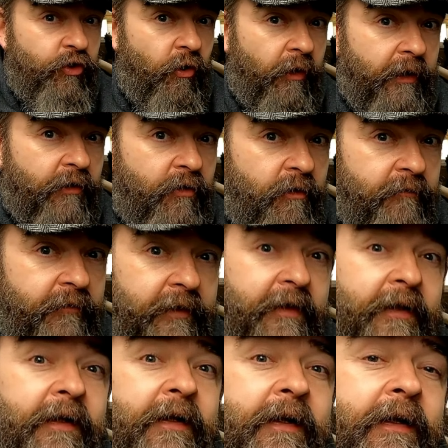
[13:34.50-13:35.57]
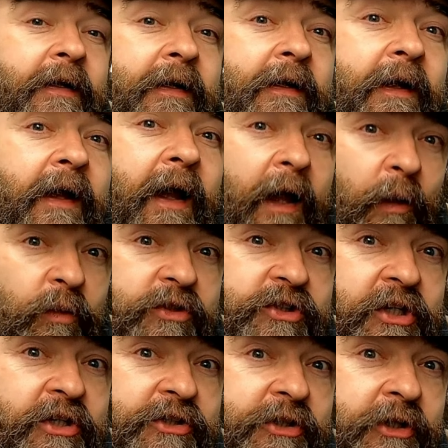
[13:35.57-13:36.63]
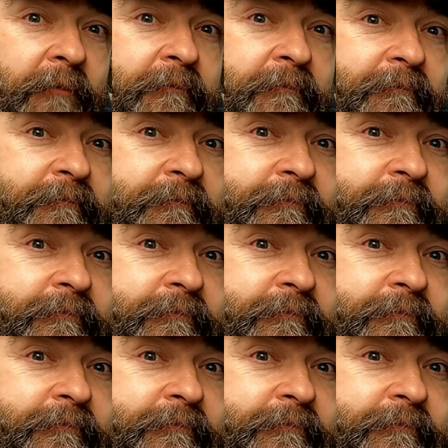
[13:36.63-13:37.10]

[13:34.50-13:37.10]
don't get COVID, and we'll see you soon.